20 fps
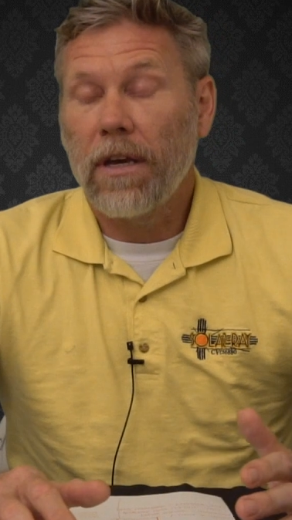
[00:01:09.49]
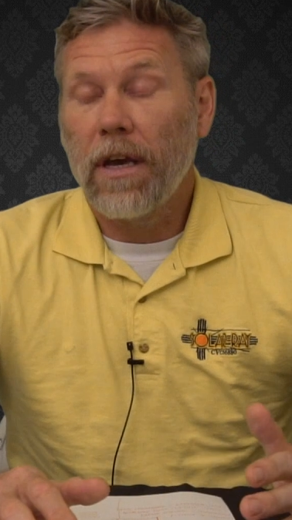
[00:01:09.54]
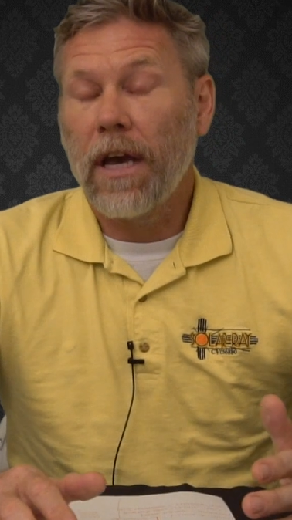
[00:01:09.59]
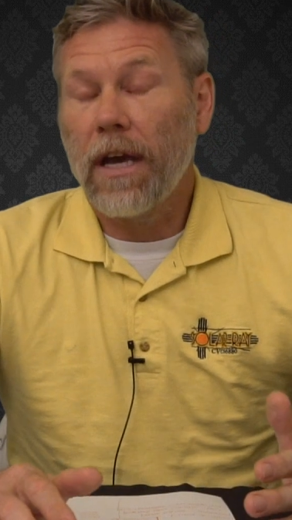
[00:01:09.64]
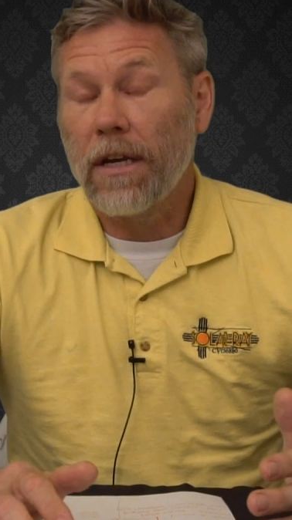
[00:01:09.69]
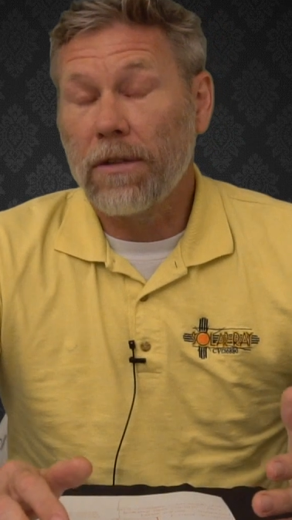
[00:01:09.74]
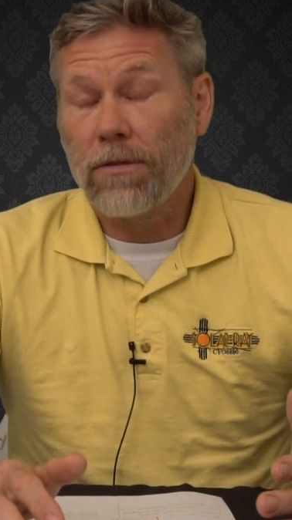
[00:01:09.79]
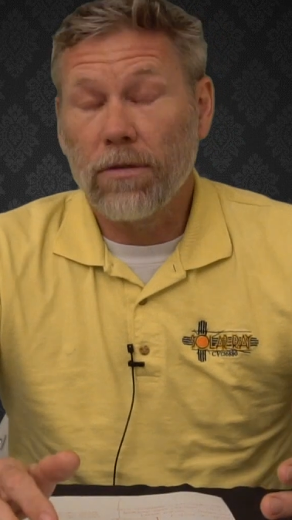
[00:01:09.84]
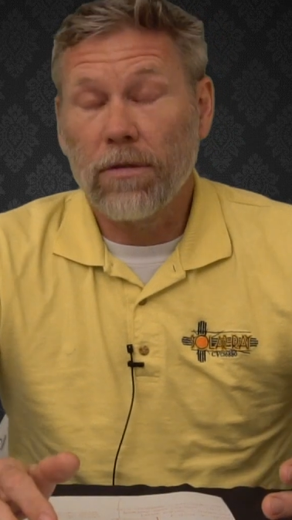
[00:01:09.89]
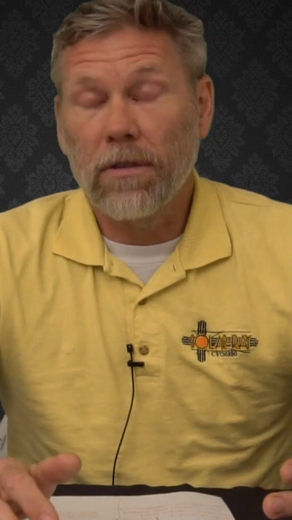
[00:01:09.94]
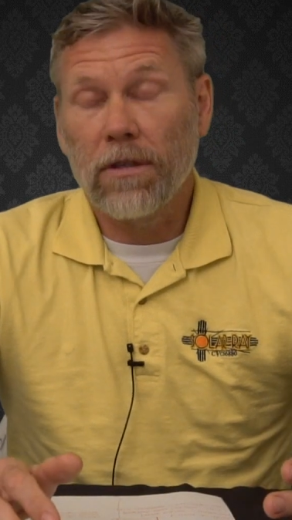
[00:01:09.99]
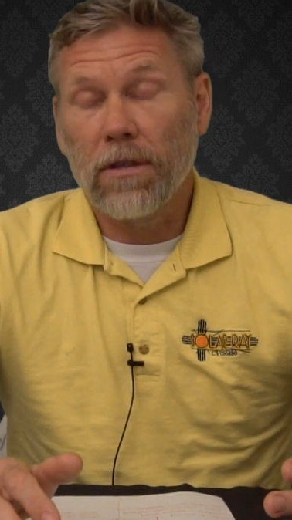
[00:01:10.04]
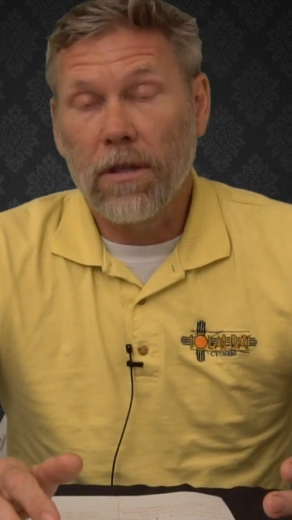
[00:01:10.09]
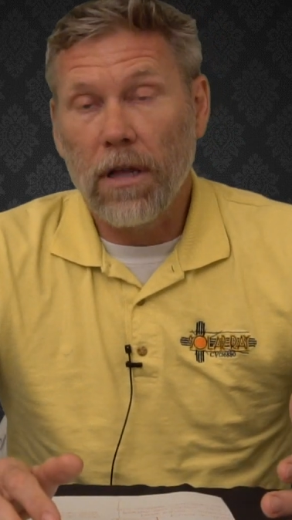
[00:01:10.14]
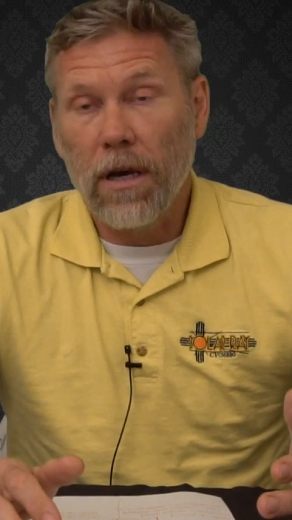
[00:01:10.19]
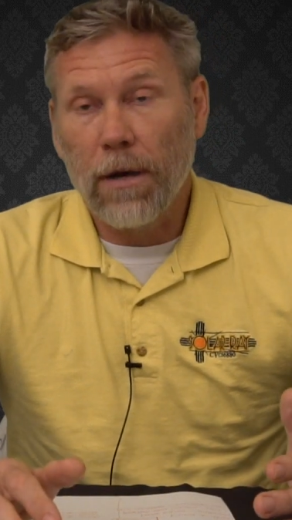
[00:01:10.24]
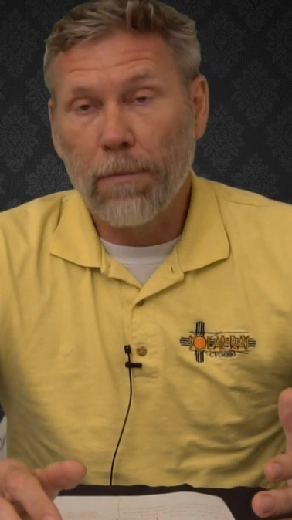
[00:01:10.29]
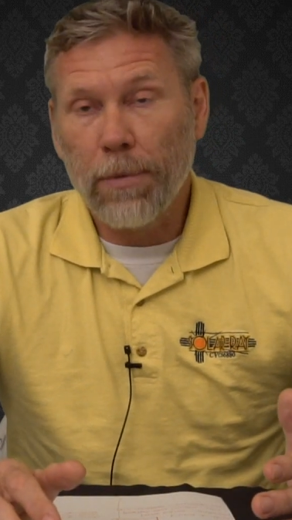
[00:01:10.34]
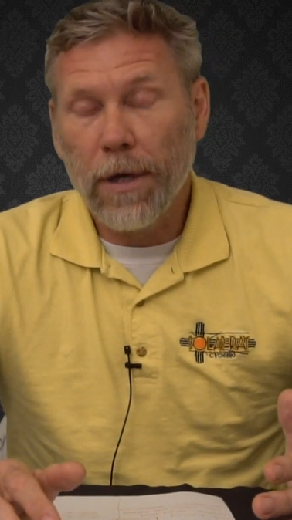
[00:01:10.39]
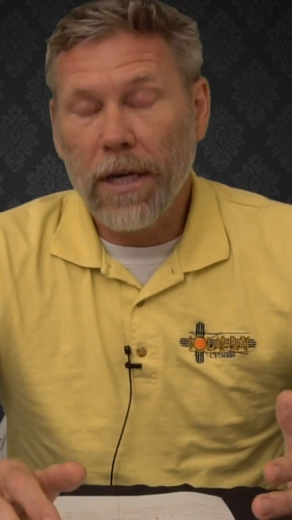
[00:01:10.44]
actually a
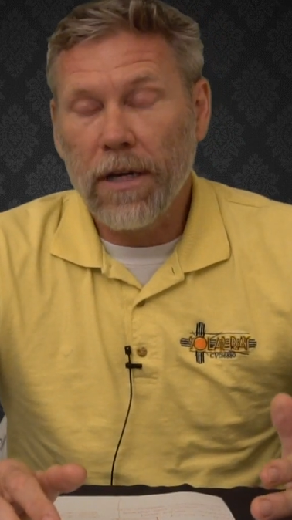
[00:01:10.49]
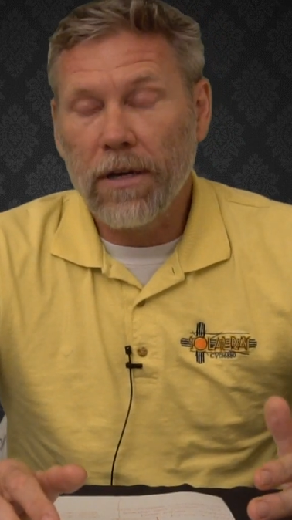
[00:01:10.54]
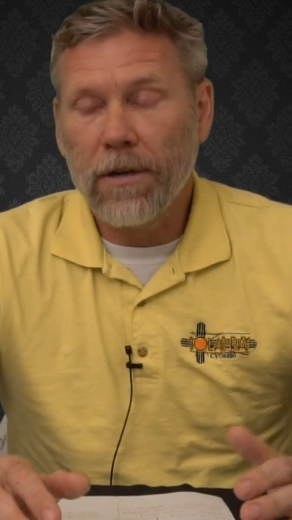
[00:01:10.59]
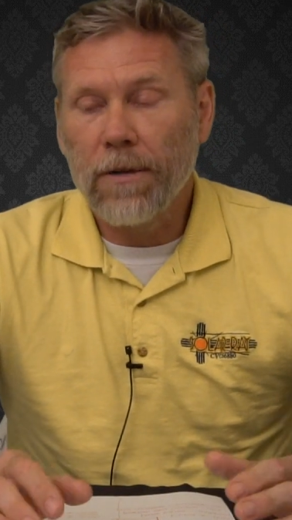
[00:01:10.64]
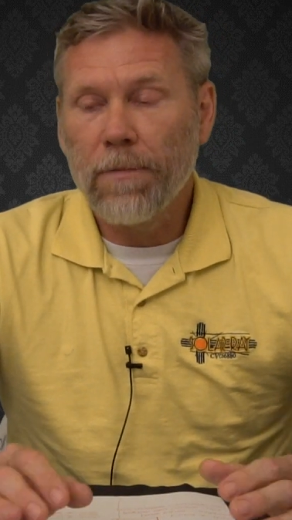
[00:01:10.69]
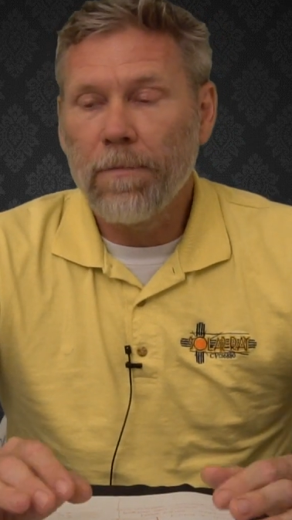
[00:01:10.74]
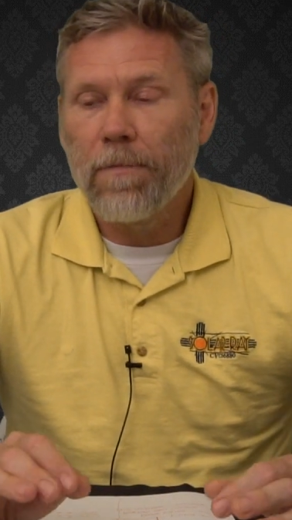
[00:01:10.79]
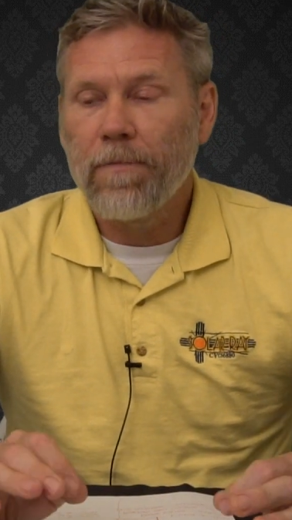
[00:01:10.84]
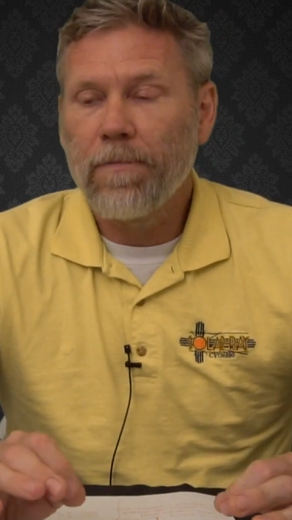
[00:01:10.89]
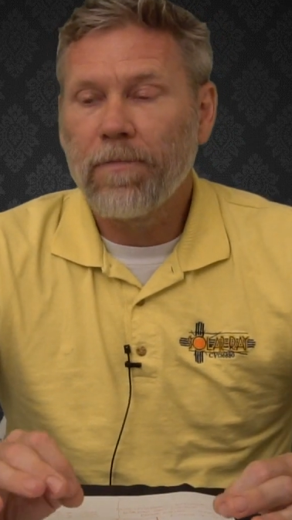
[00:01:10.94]
lot better